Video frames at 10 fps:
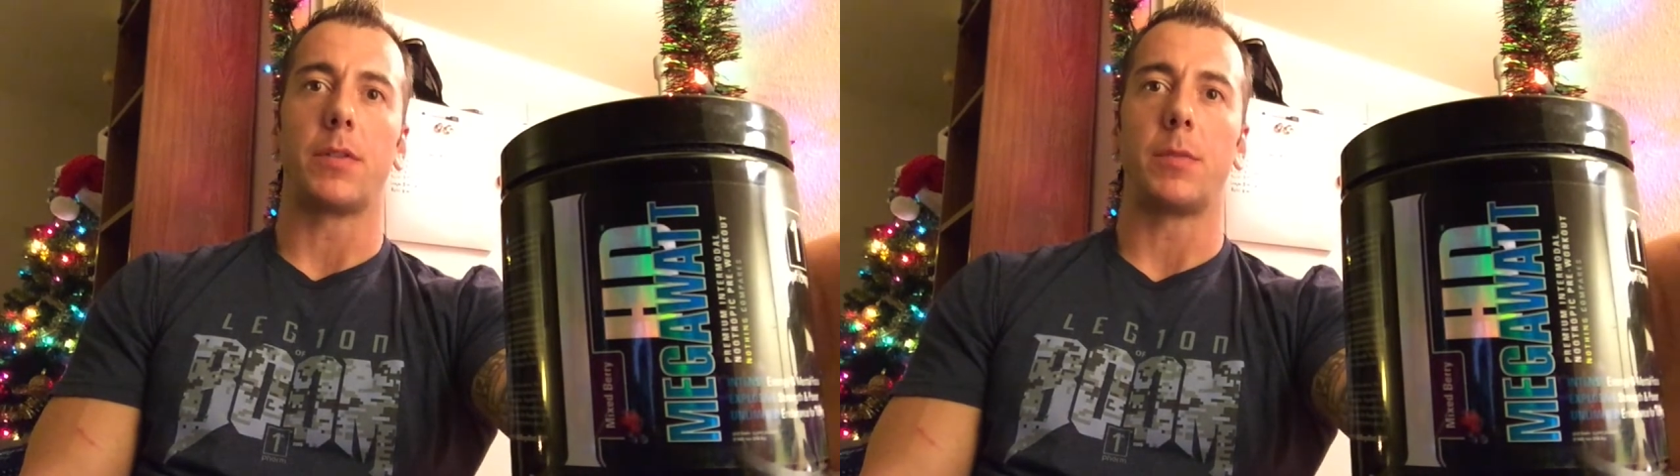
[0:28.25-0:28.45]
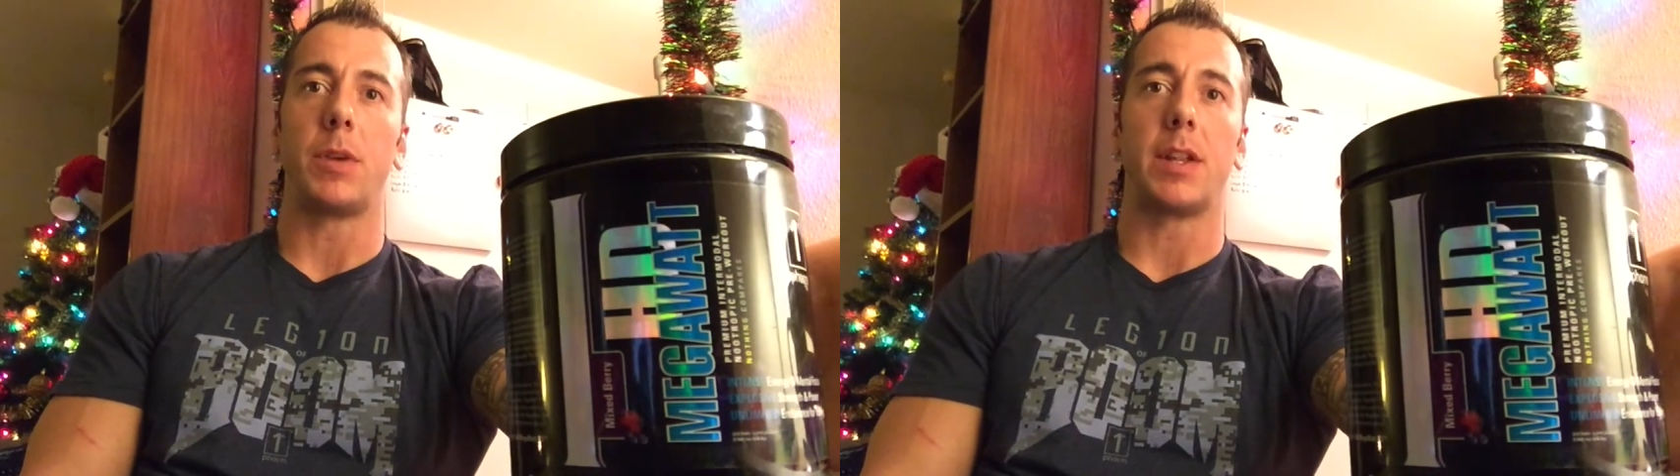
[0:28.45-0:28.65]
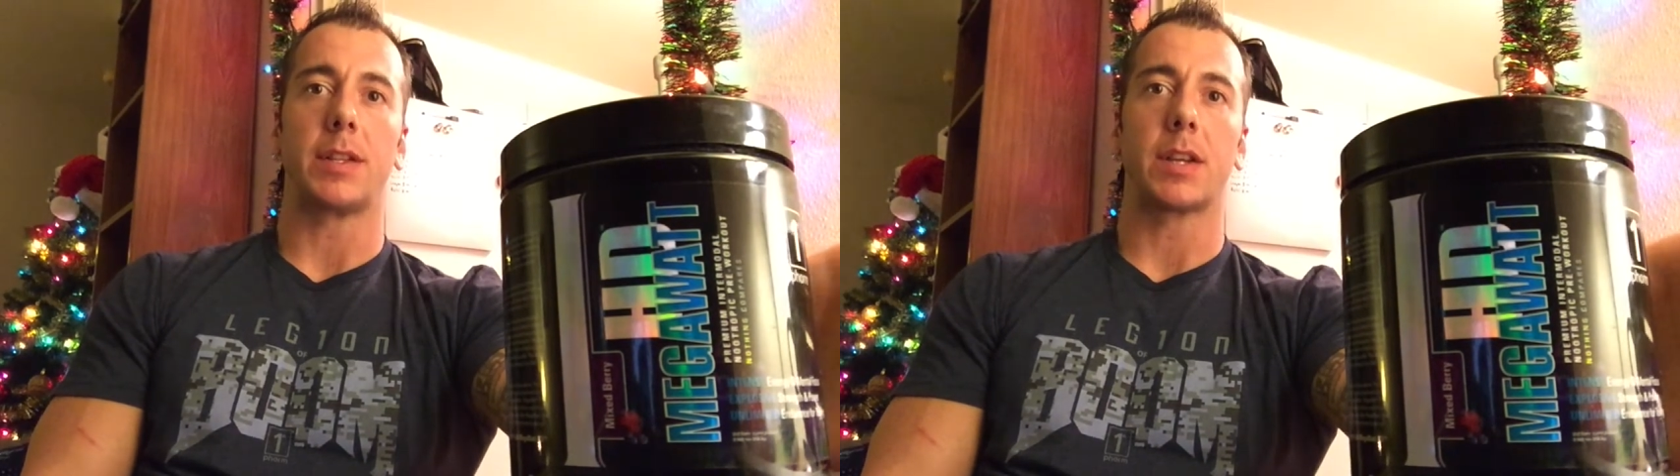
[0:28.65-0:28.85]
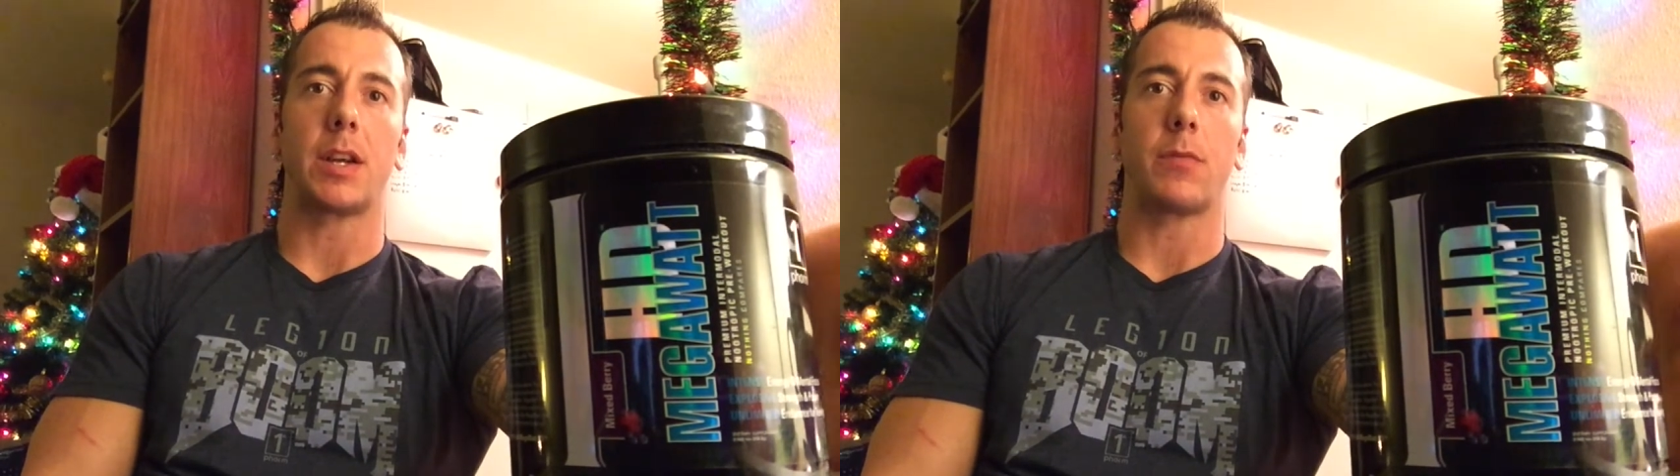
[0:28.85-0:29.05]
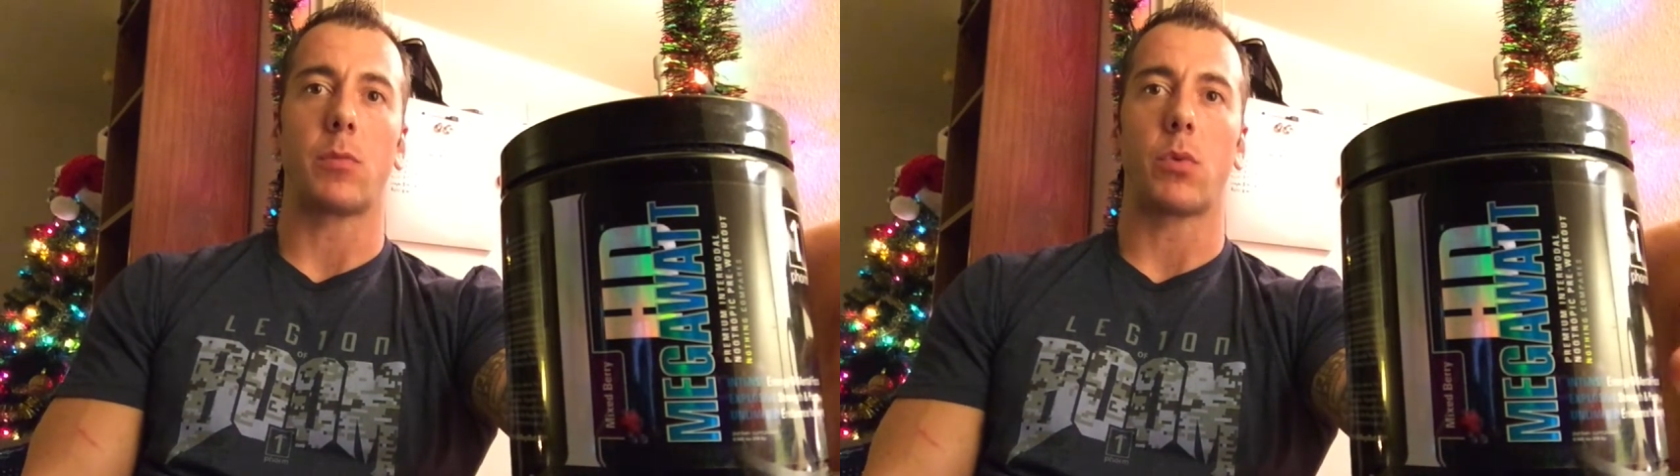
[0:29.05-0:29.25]
to me that's
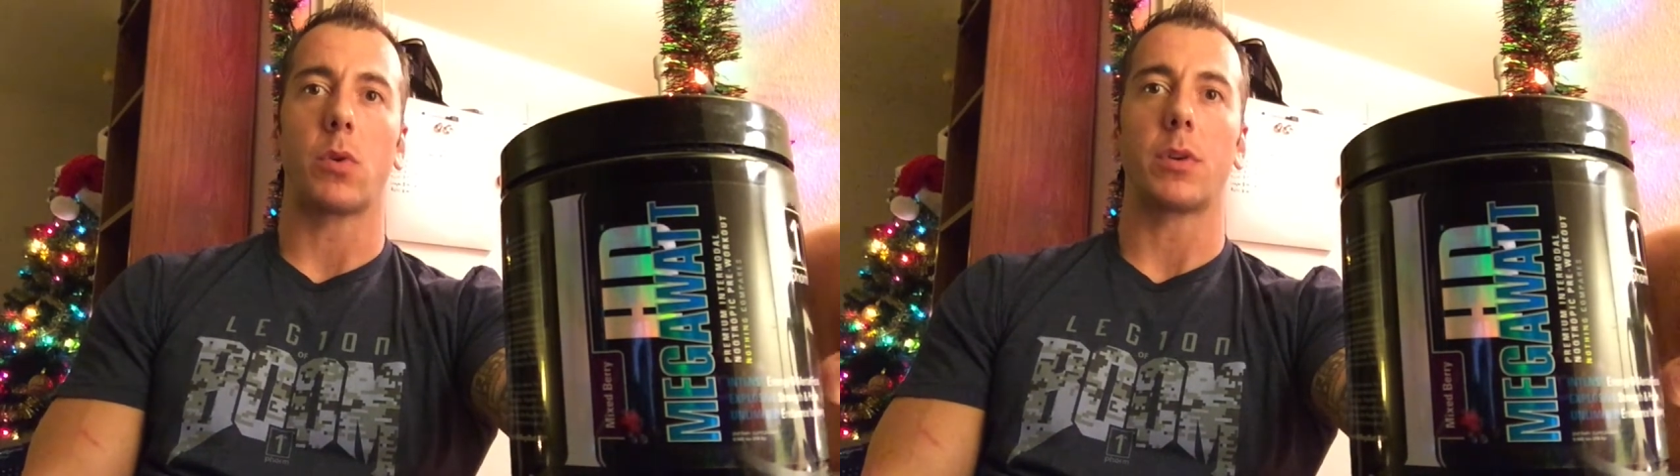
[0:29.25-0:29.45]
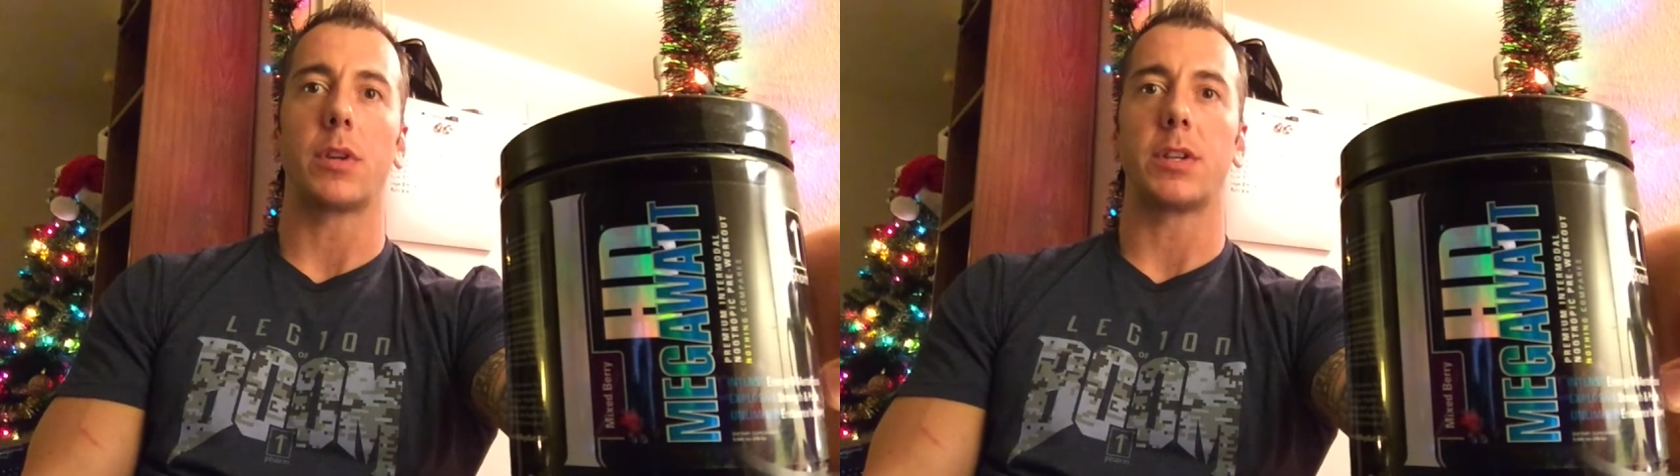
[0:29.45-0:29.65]
kind of important,